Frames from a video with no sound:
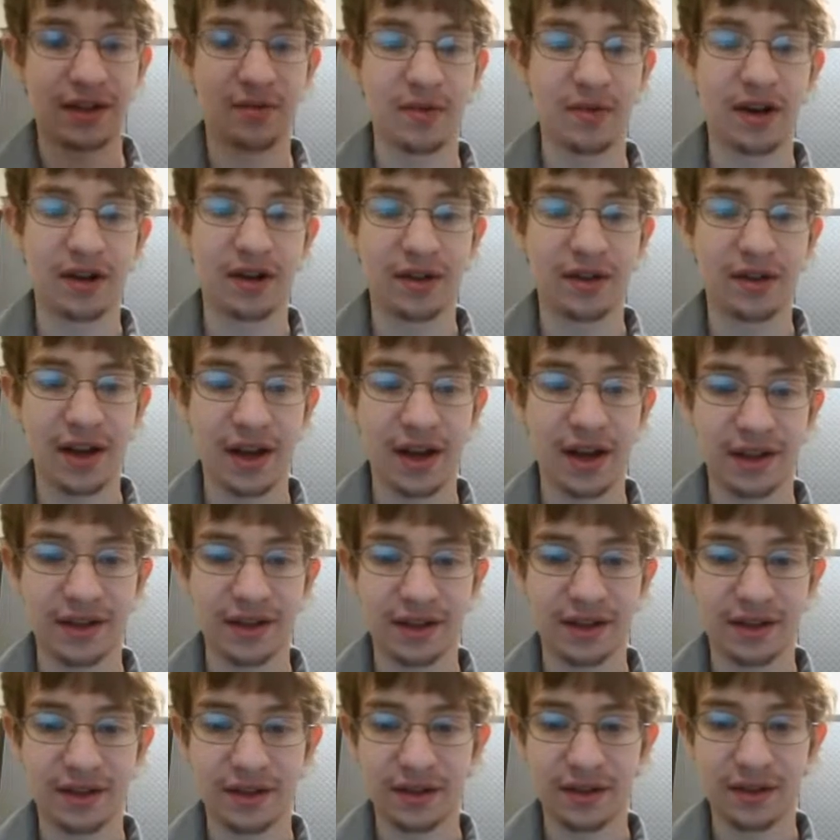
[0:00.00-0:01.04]
You made a
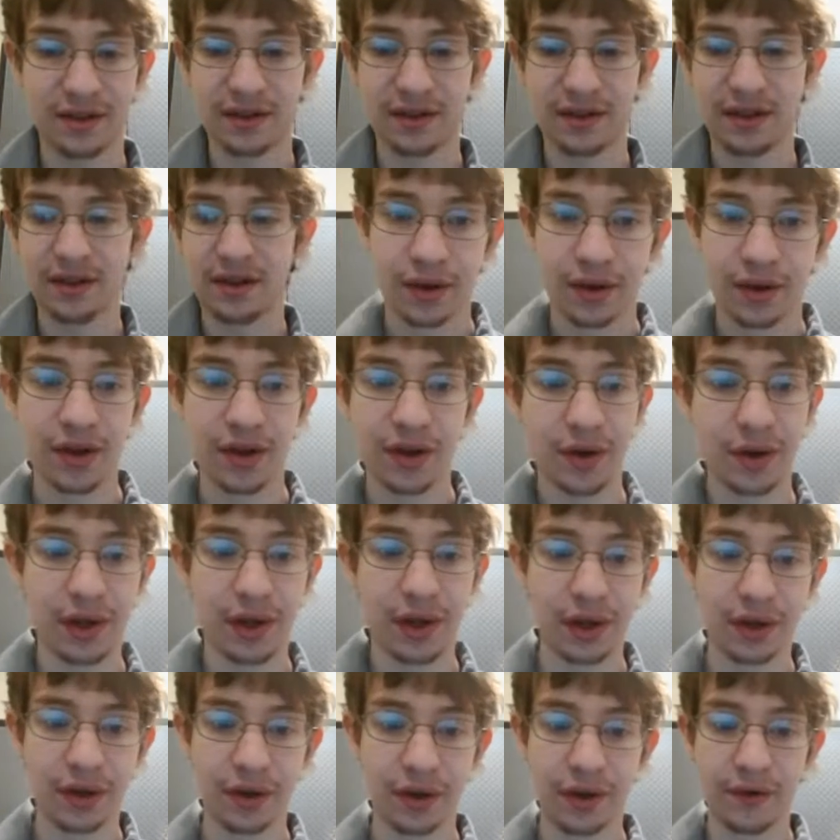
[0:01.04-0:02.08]
class. So you can
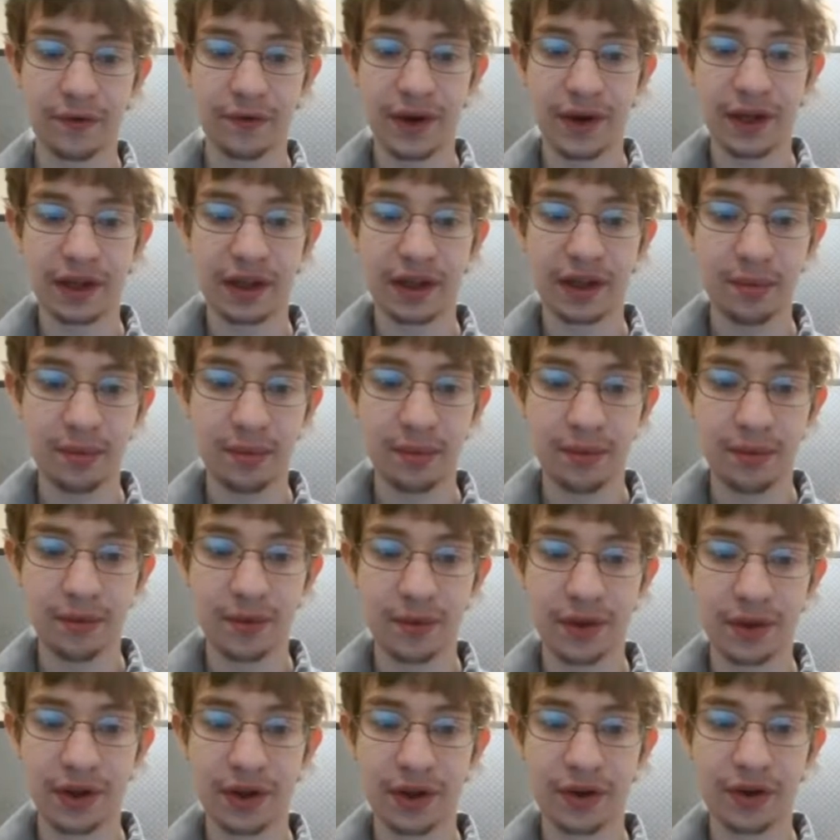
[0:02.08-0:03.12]
either invite them
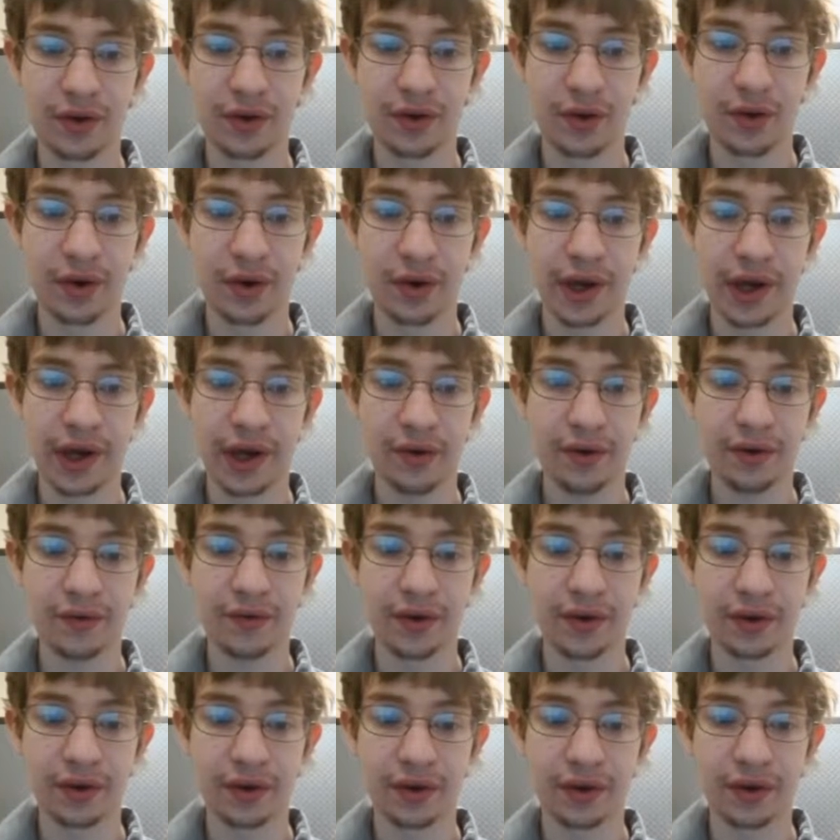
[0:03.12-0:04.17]
with their Google account,
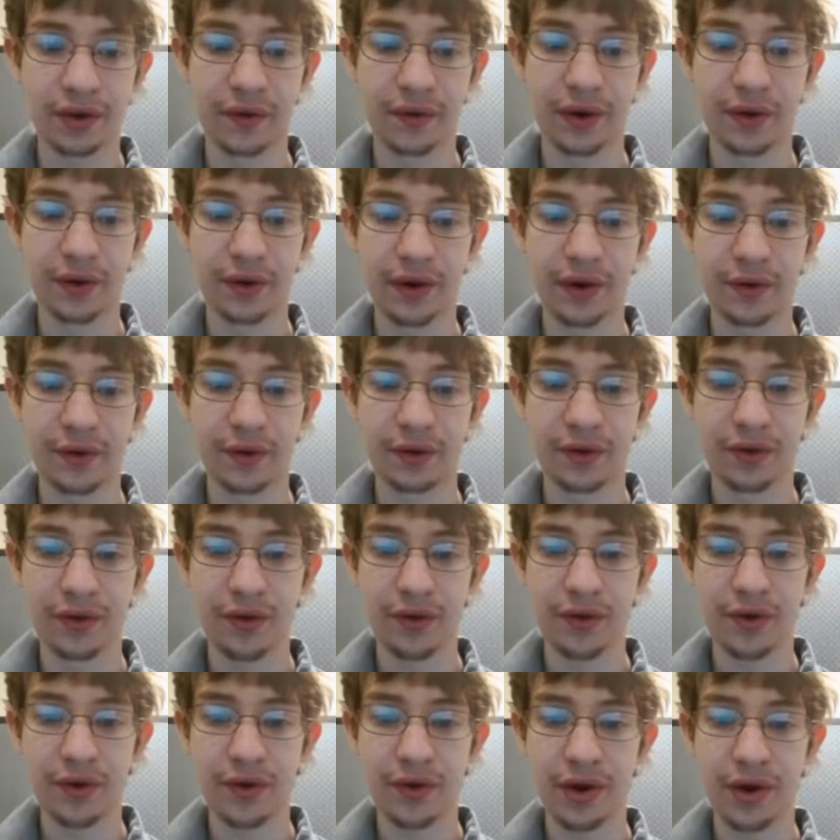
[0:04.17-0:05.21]
if you click over here, invite with
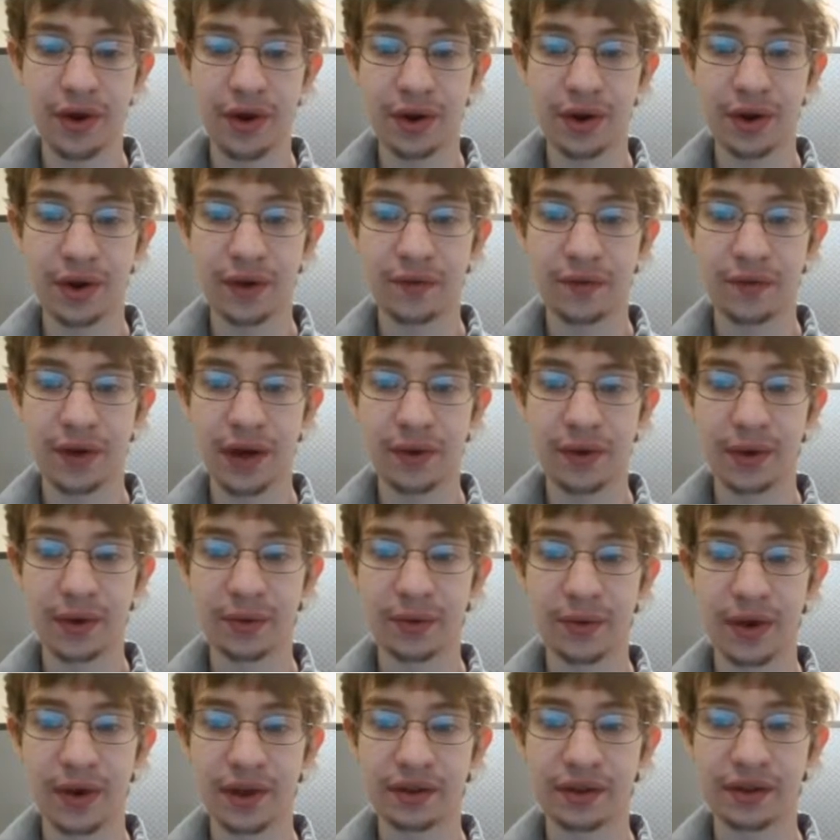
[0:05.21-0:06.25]
Google, or you can invite
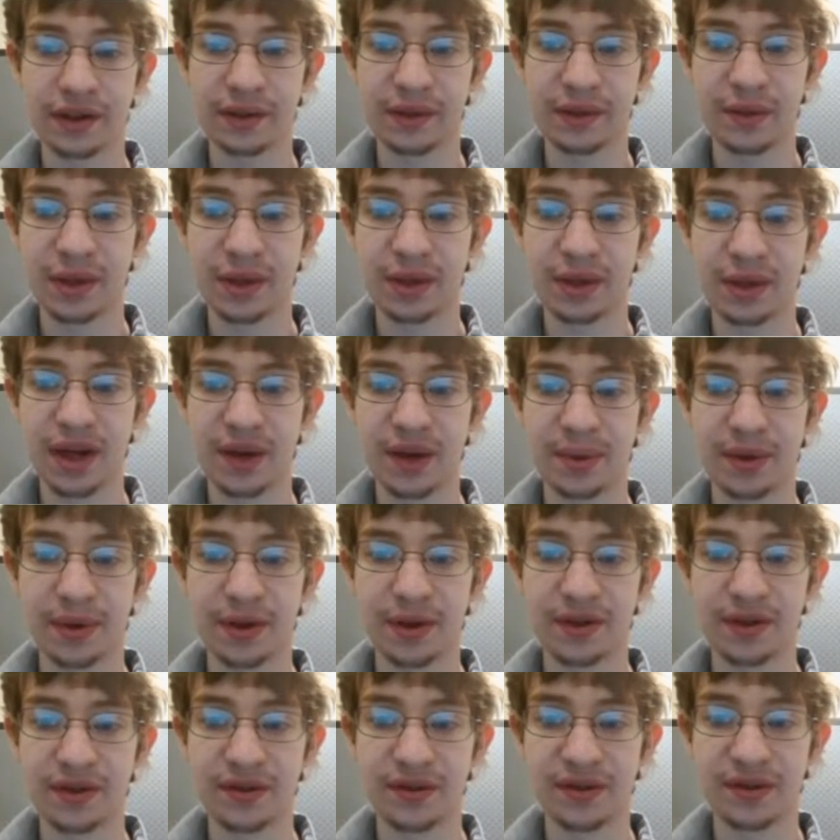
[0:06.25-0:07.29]
with roster. This means you type in
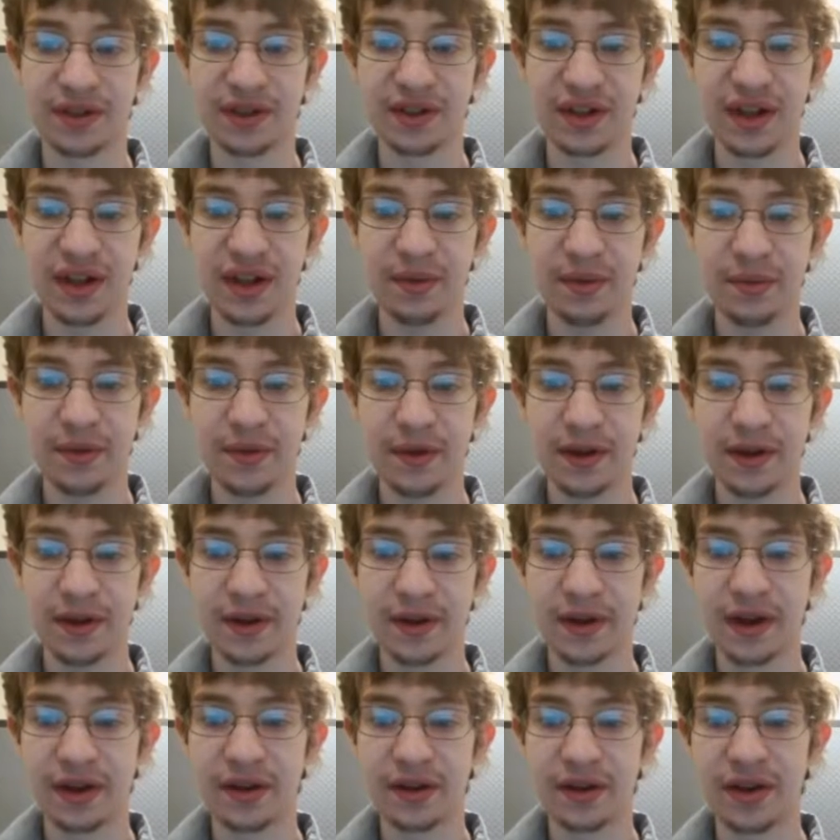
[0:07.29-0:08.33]
the student's name,
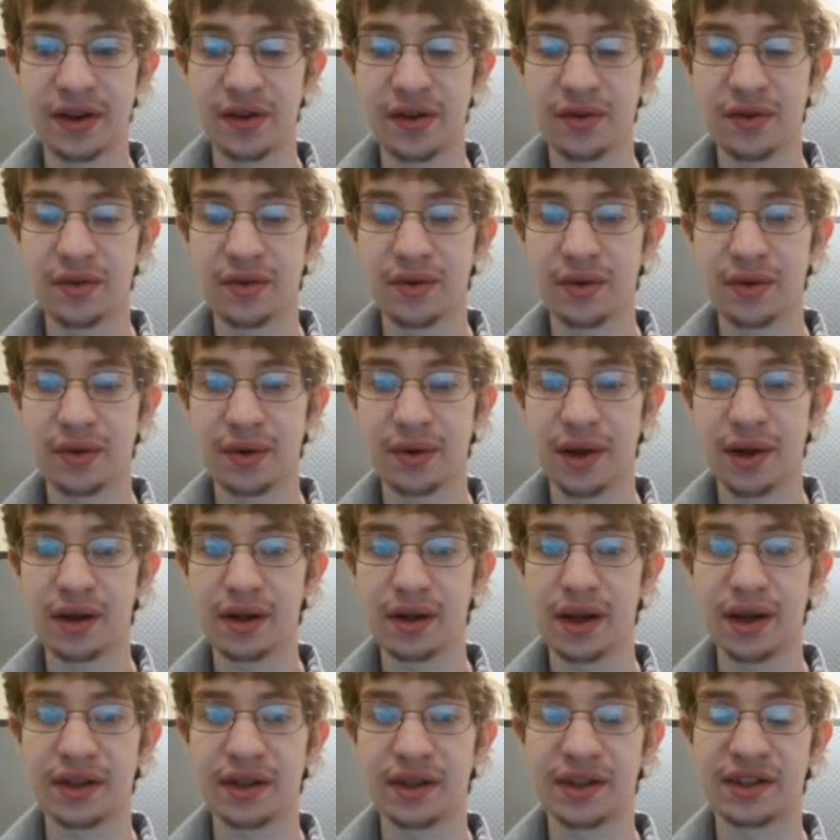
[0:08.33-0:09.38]
and then you'll
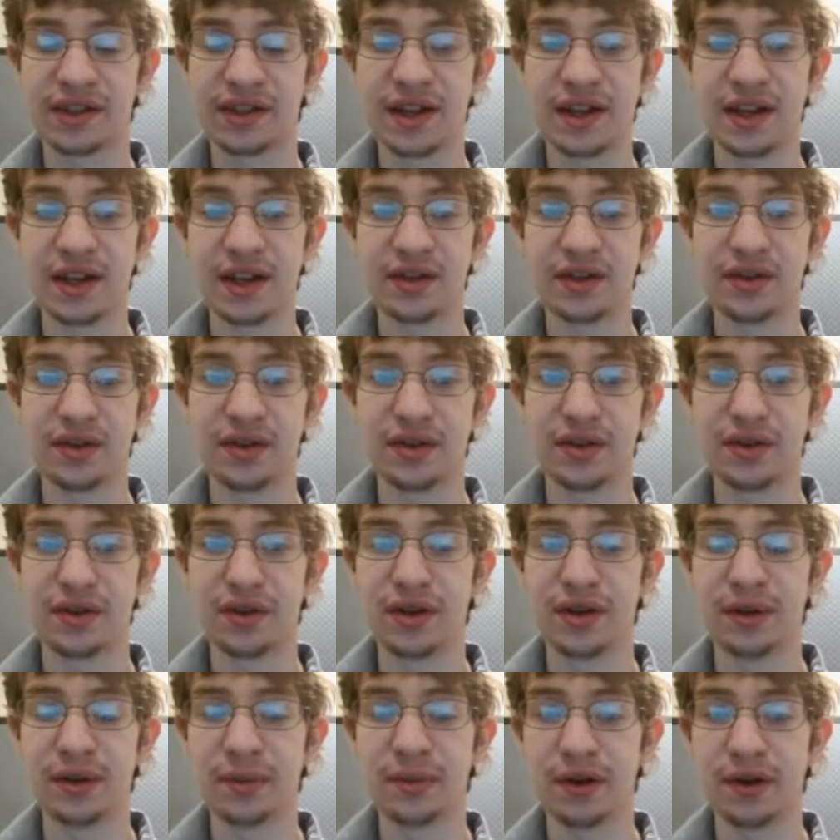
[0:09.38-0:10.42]
have to send it to
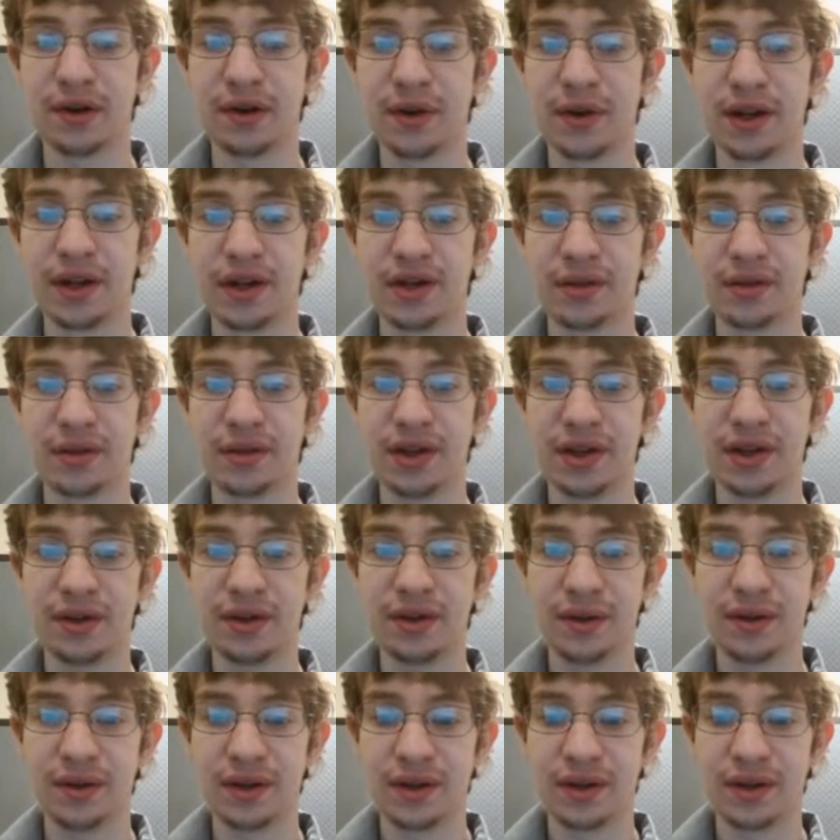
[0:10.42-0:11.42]
their email manually.